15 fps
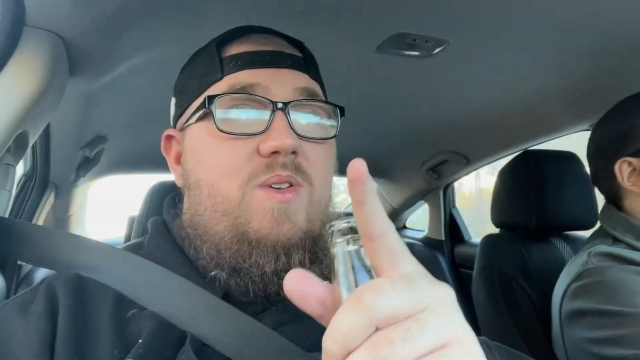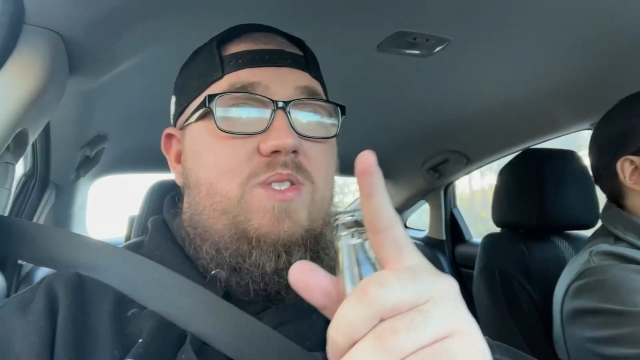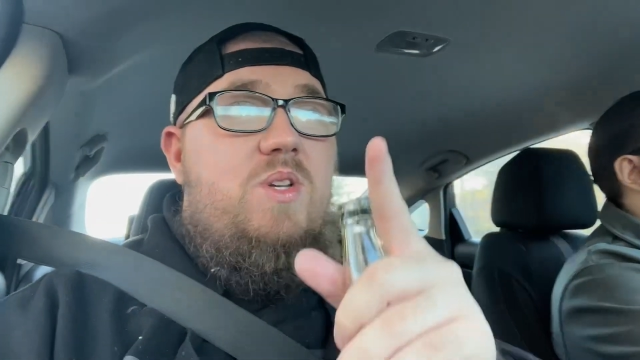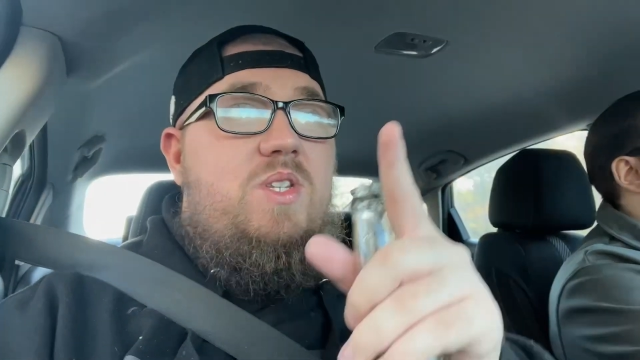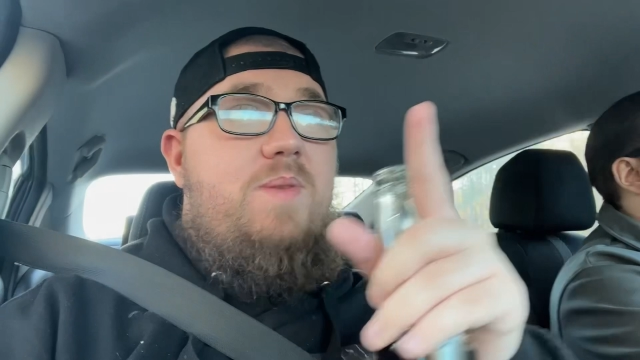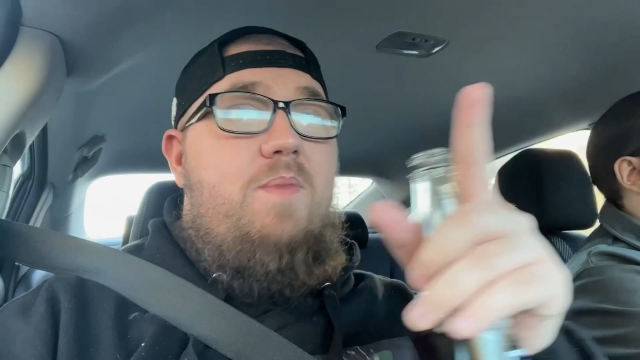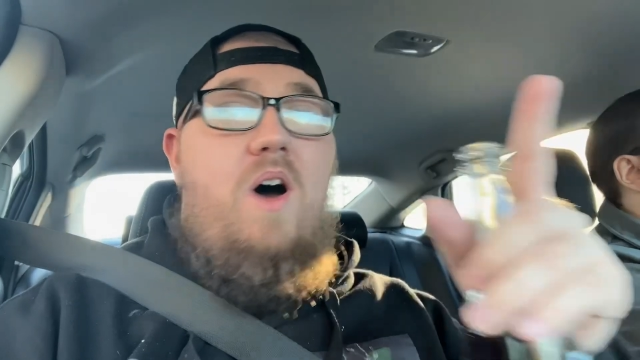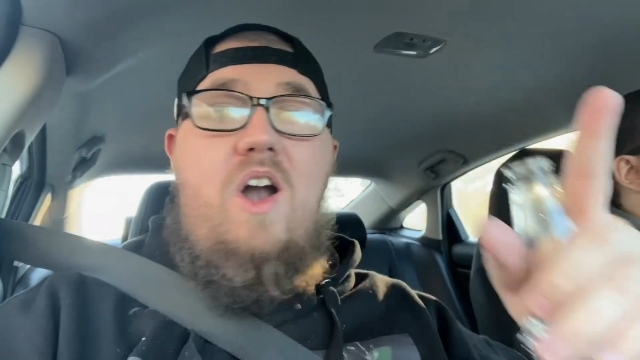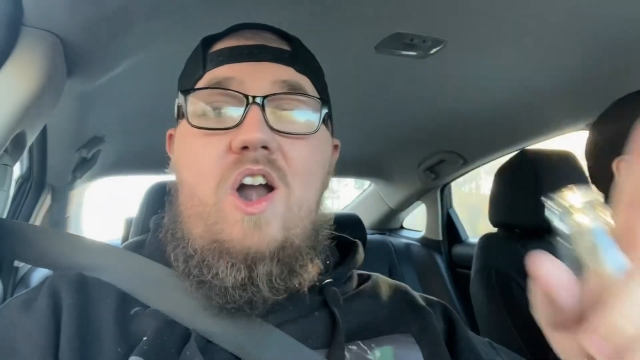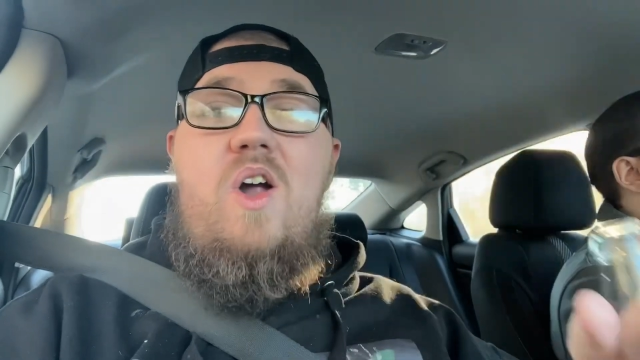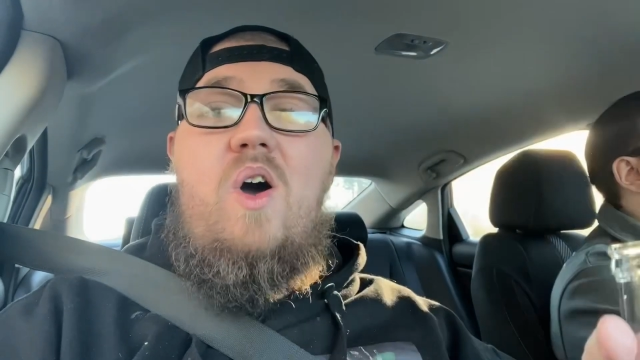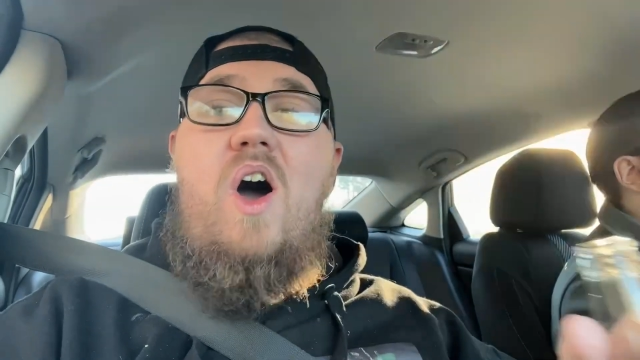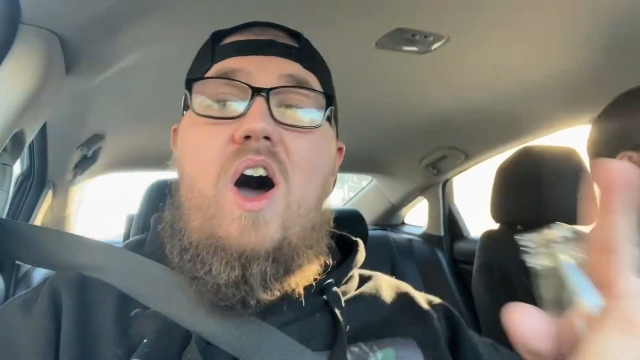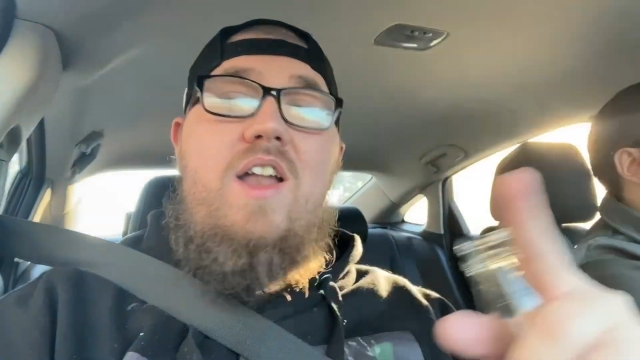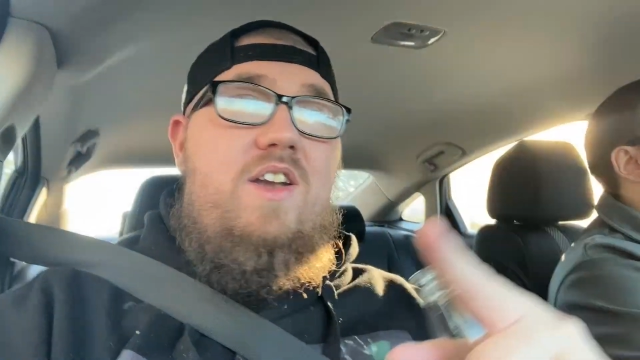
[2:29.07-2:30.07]
So tomorrow
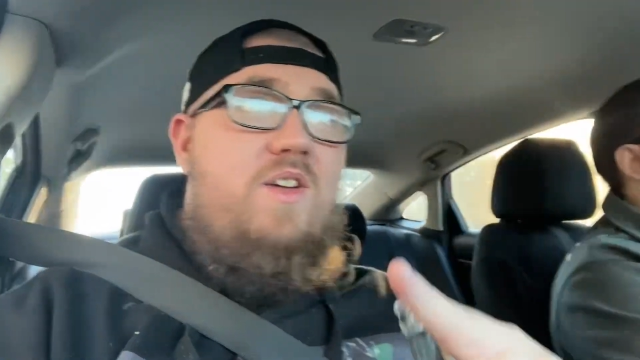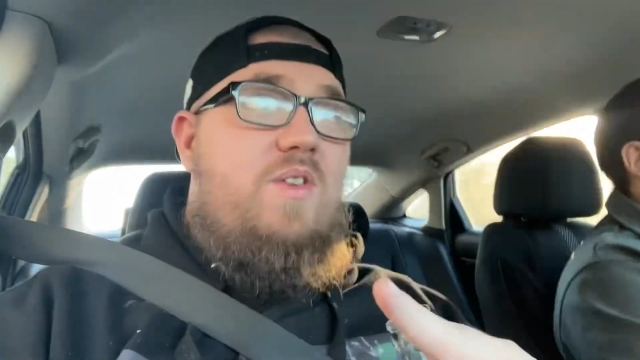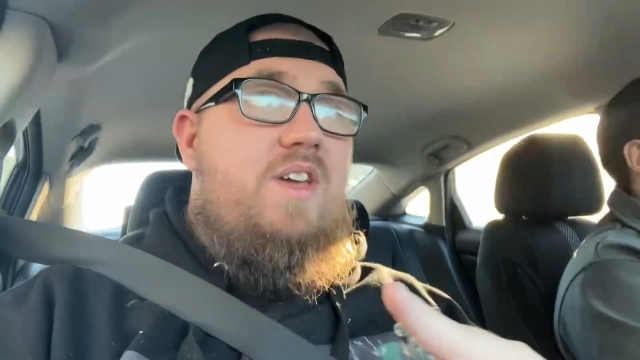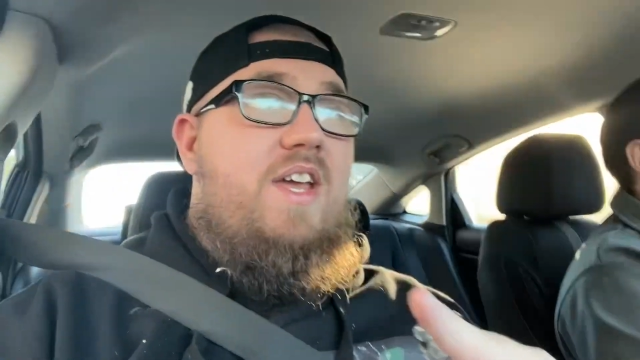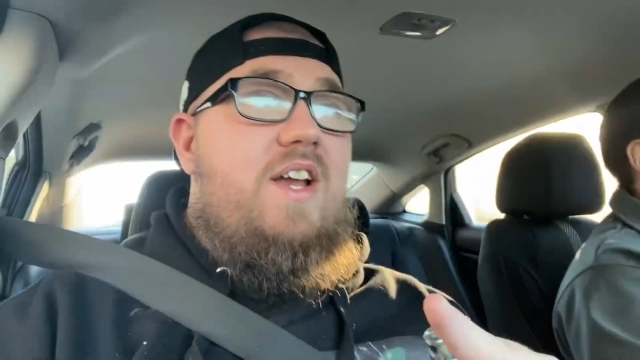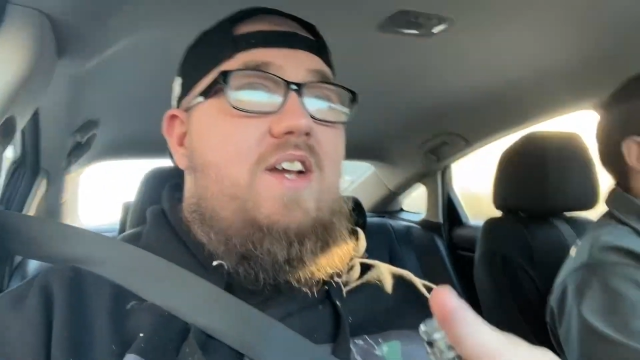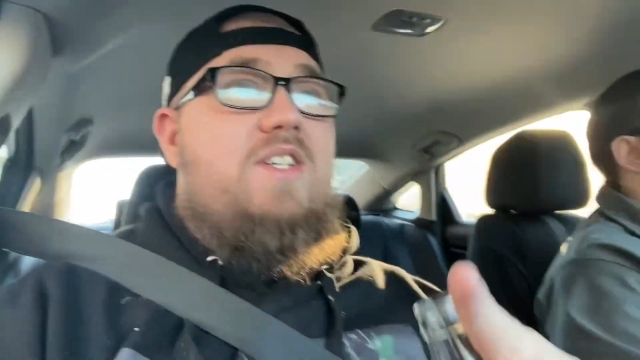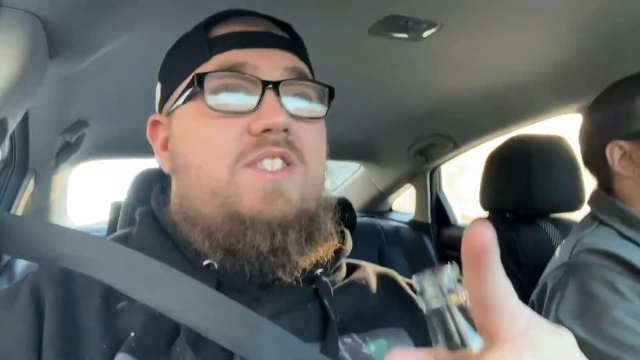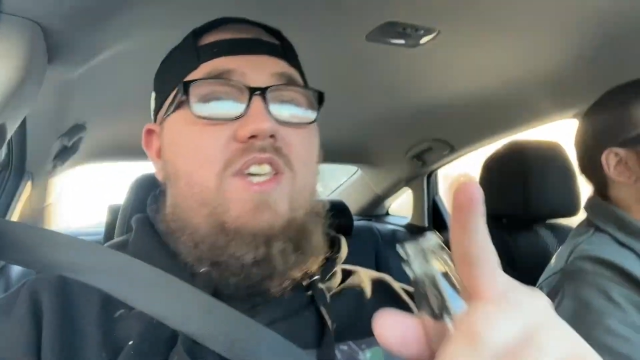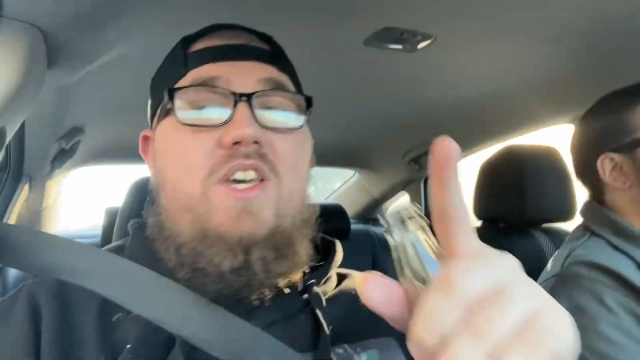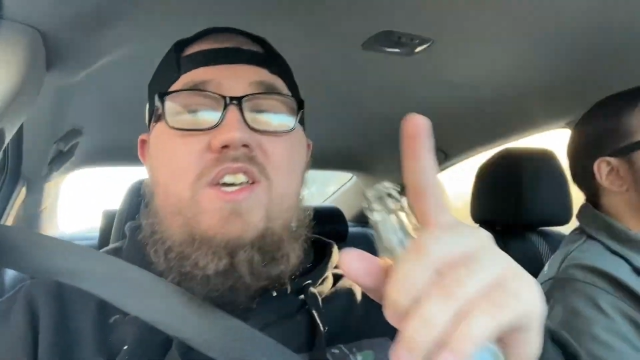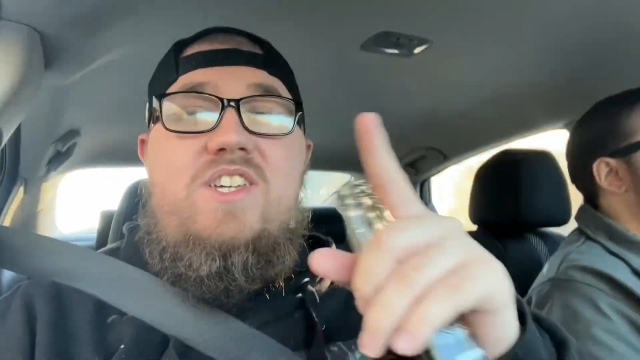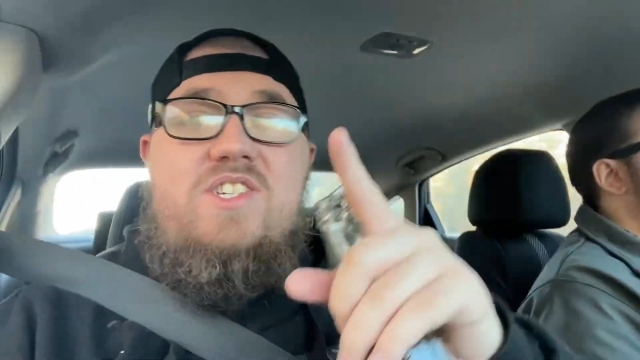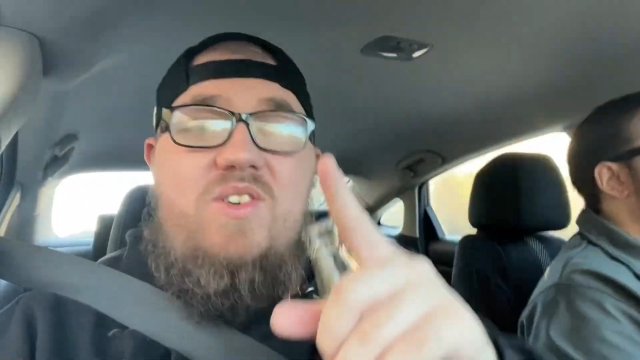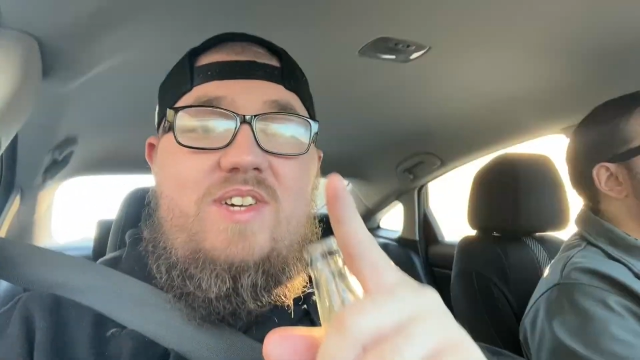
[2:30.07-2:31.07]
on New Year's,
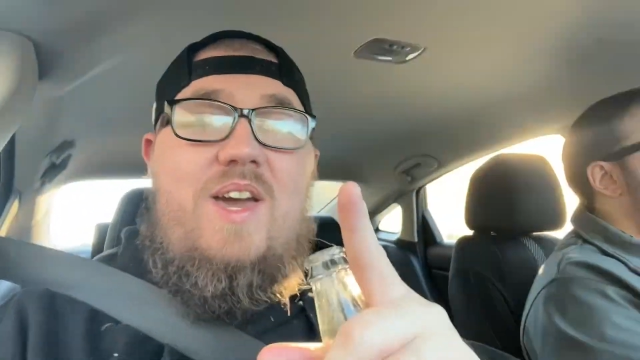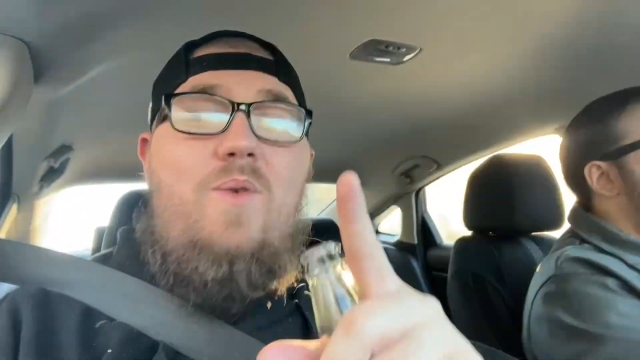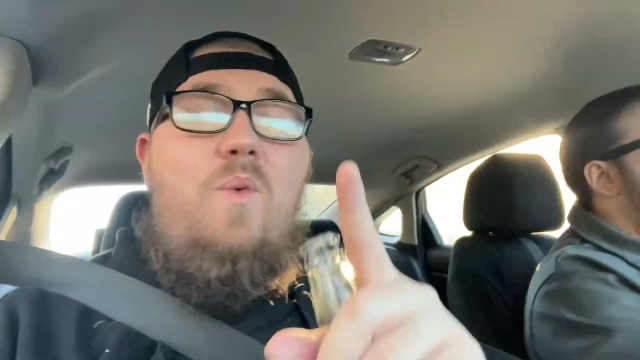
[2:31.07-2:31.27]
you'll get